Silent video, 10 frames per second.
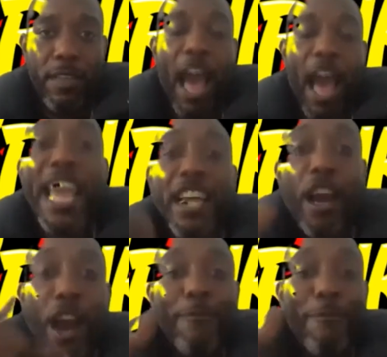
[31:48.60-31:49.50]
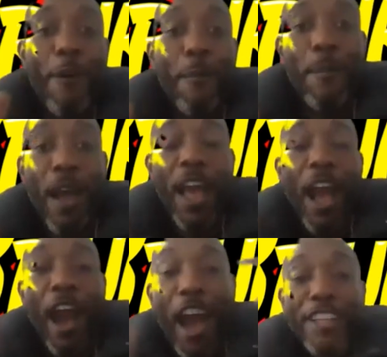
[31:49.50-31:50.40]
I come from
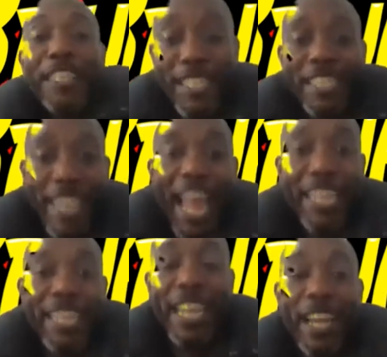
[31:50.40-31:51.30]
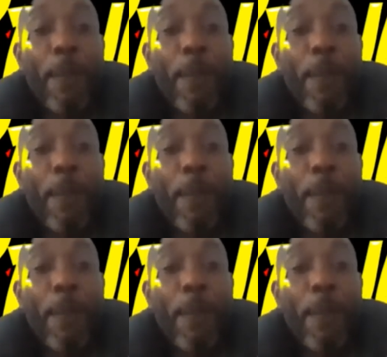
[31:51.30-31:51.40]
understanding.